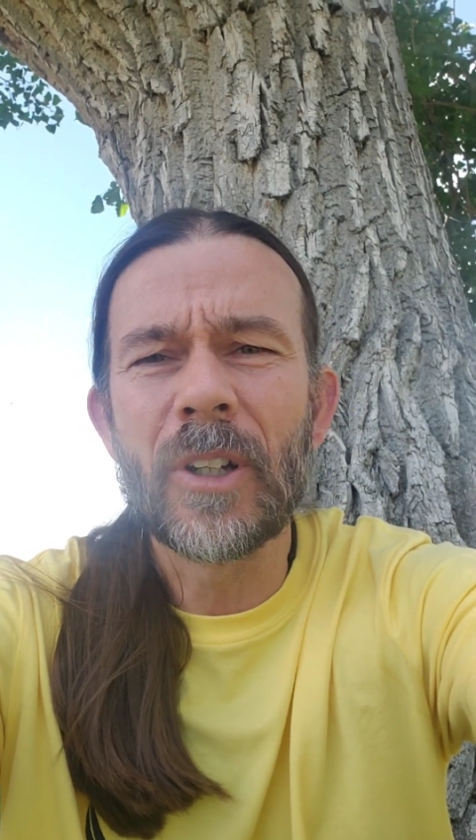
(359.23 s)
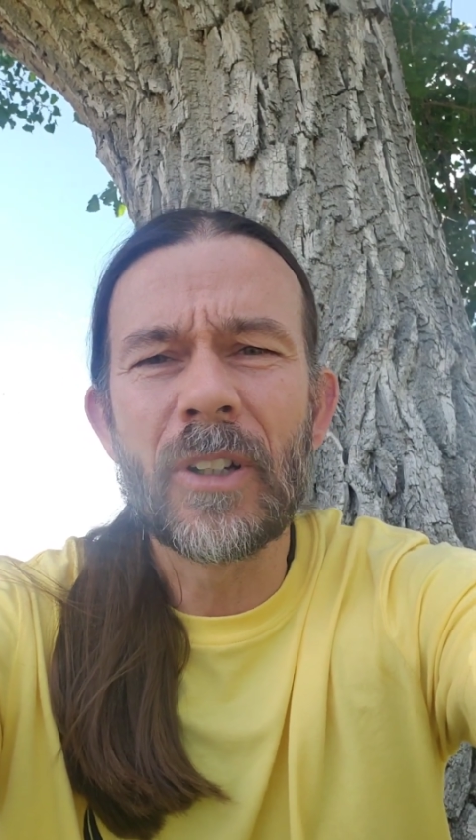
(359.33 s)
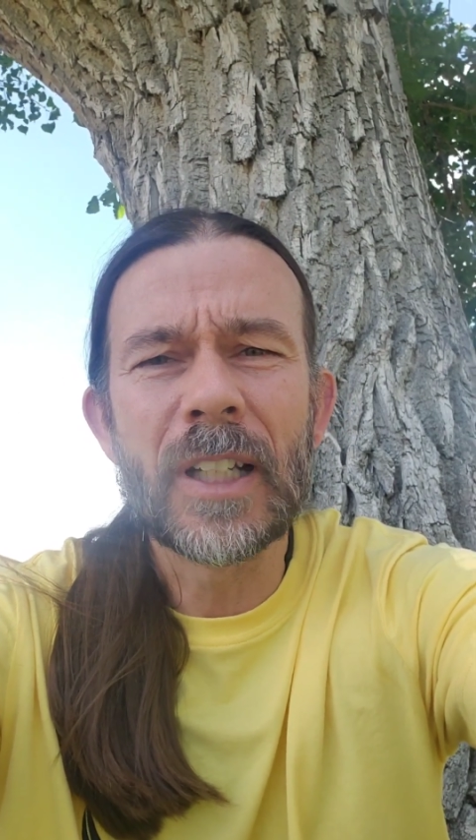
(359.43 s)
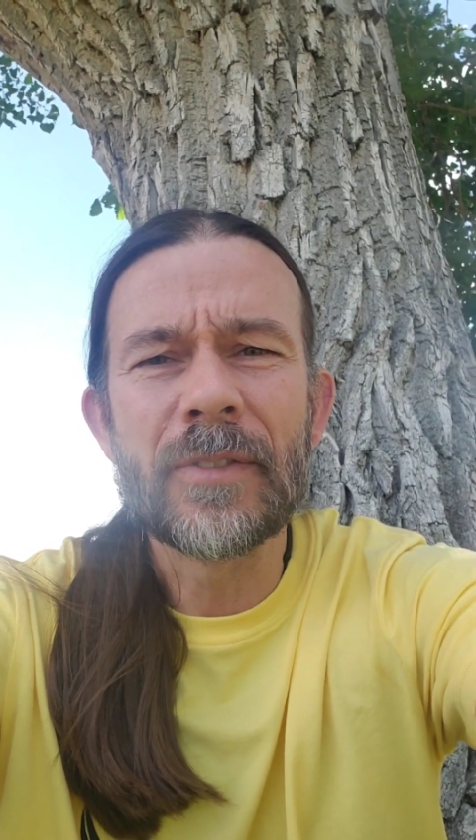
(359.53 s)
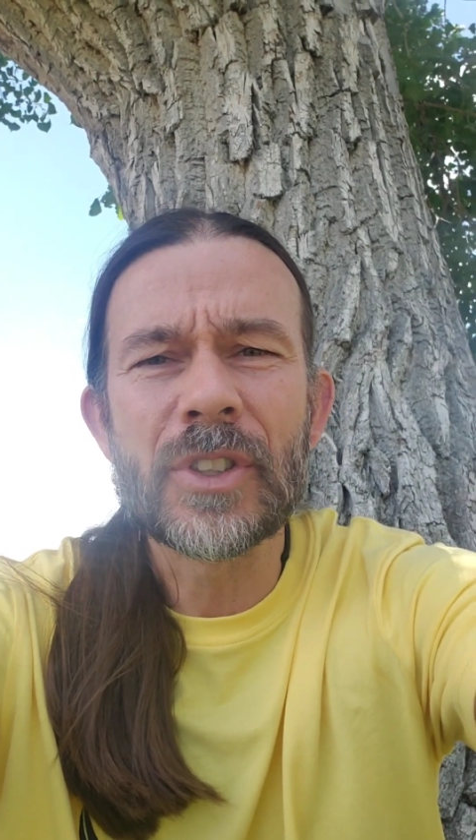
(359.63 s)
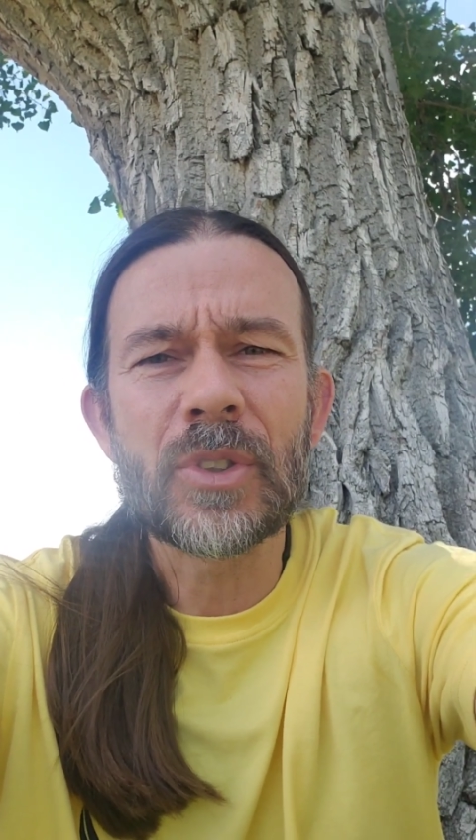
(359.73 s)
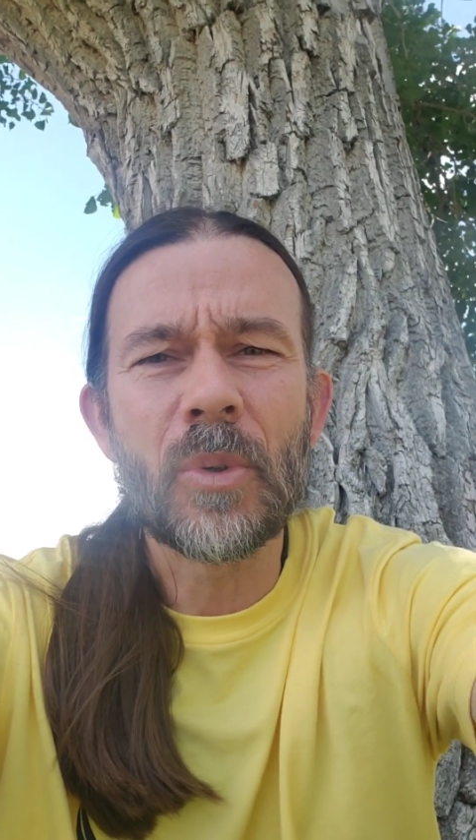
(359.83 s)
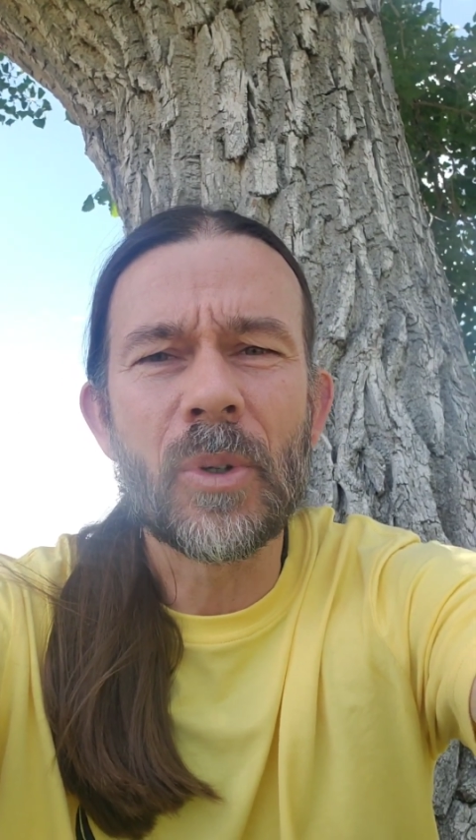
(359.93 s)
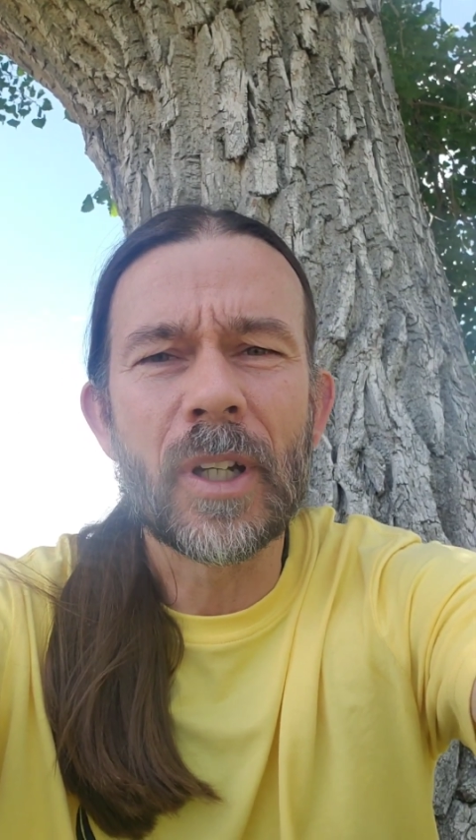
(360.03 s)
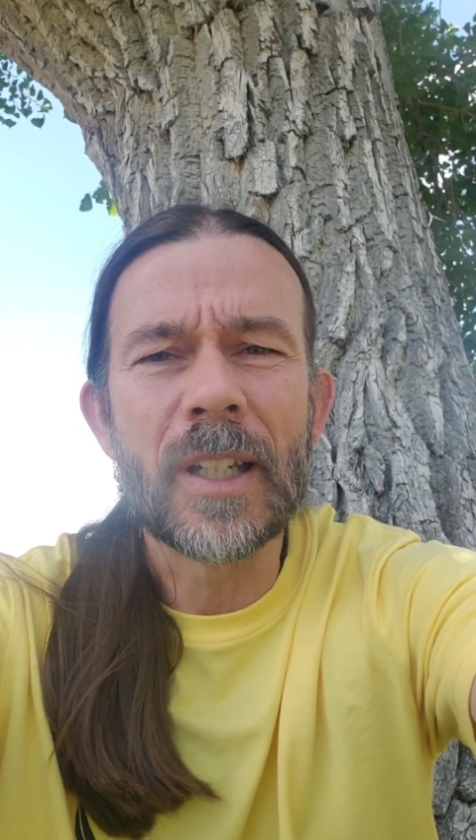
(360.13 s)
We all have a
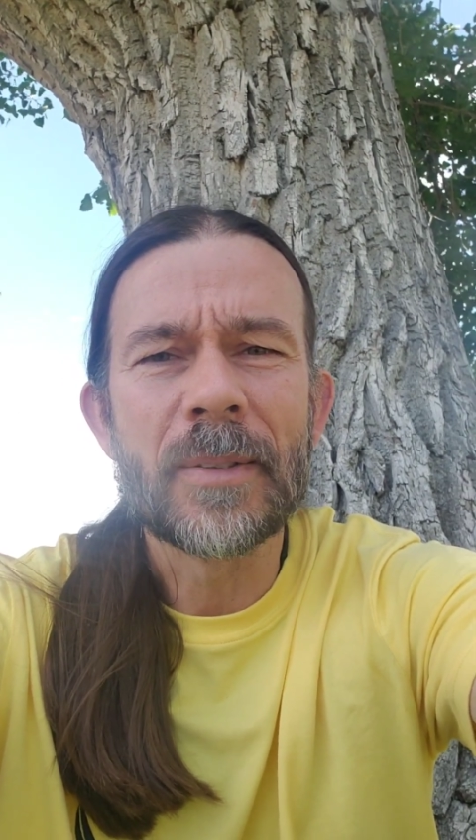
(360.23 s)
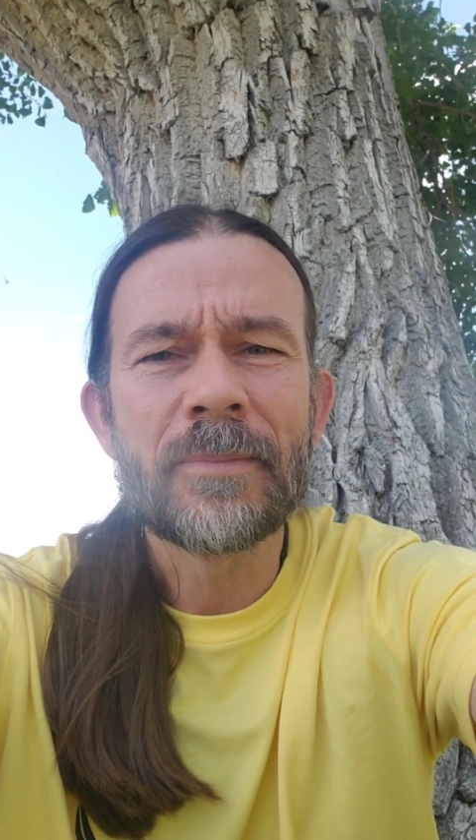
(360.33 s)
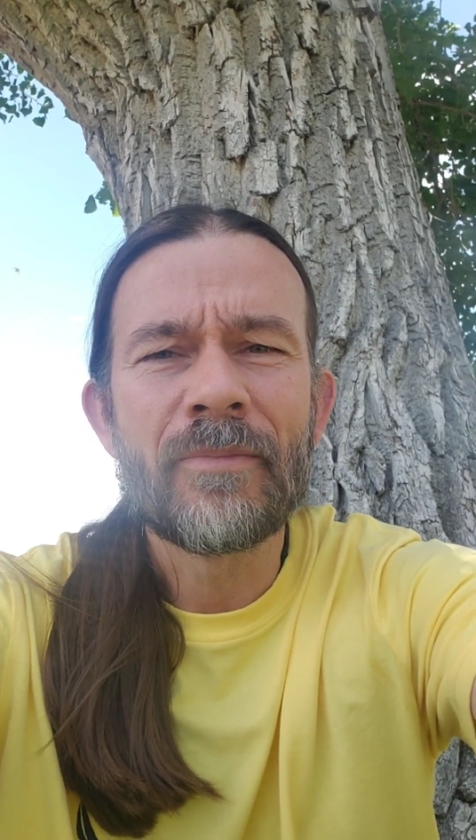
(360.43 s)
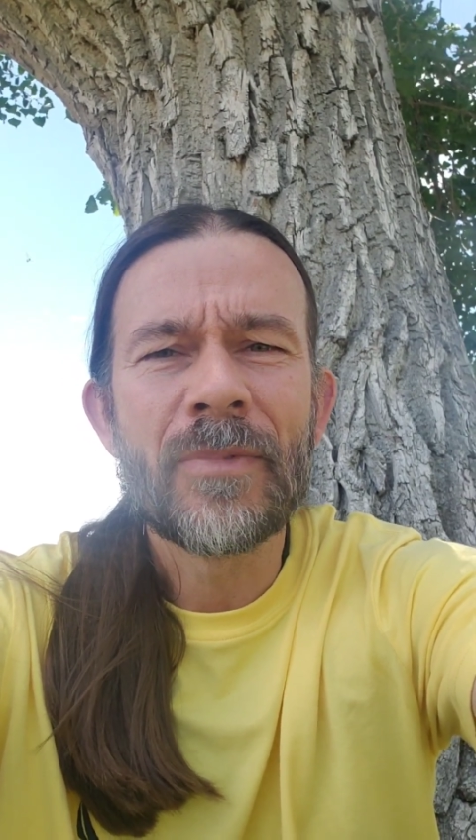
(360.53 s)
story.